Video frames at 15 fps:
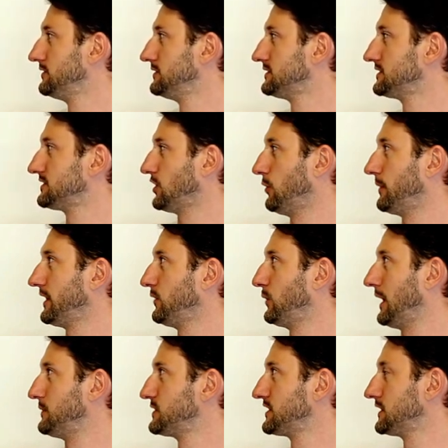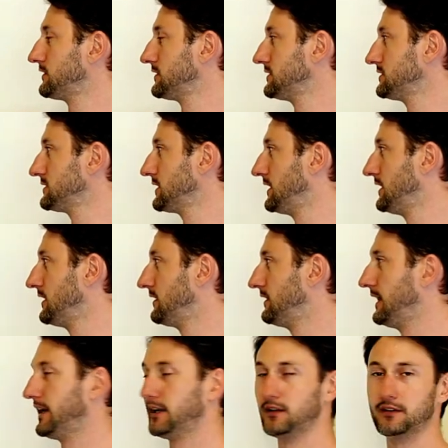so many web servers
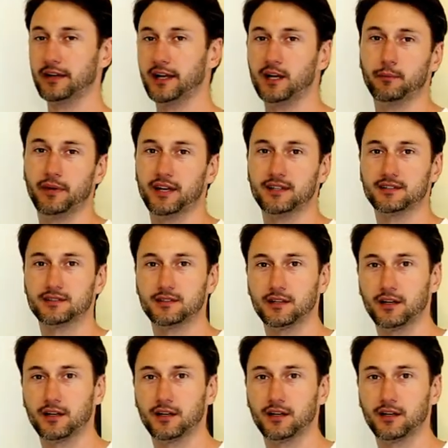that your database,